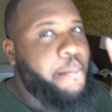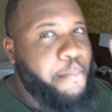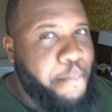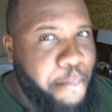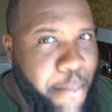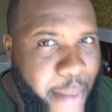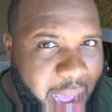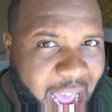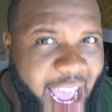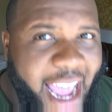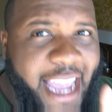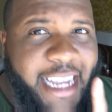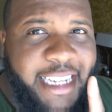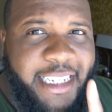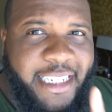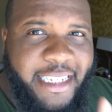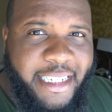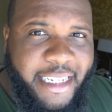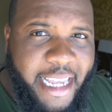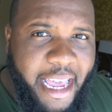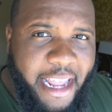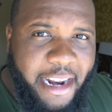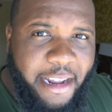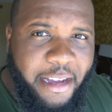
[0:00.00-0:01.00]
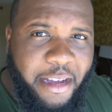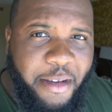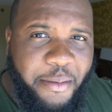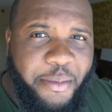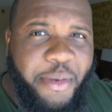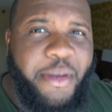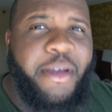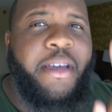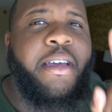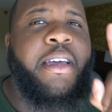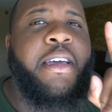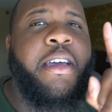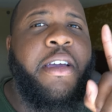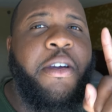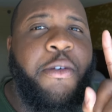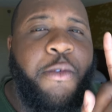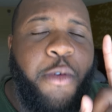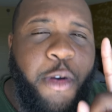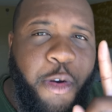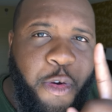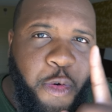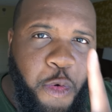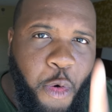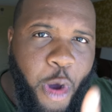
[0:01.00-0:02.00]
My setup
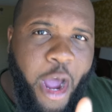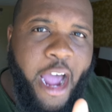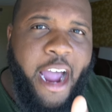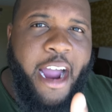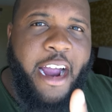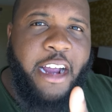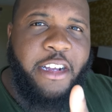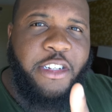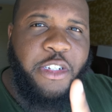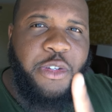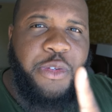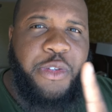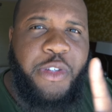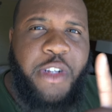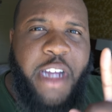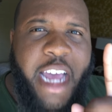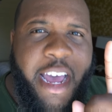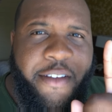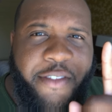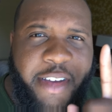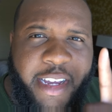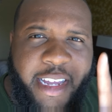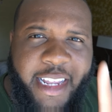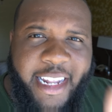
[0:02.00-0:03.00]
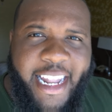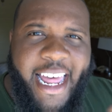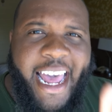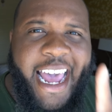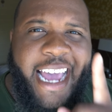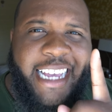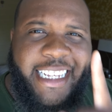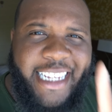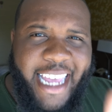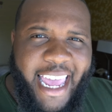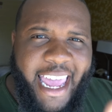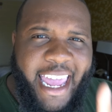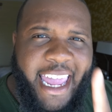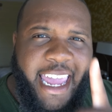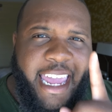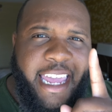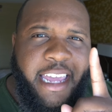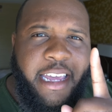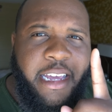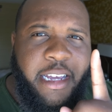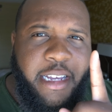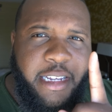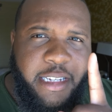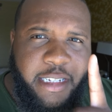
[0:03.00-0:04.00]
requires you to have a Class
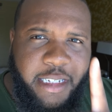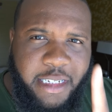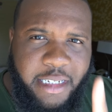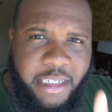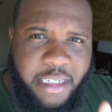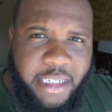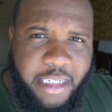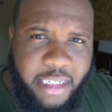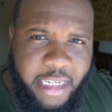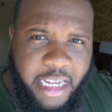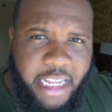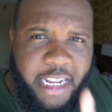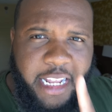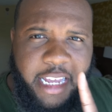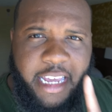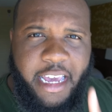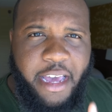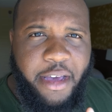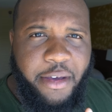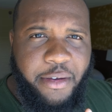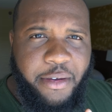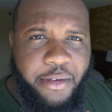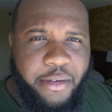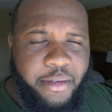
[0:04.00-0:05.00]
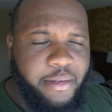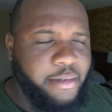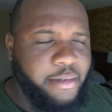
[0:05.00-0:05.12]
A CDL.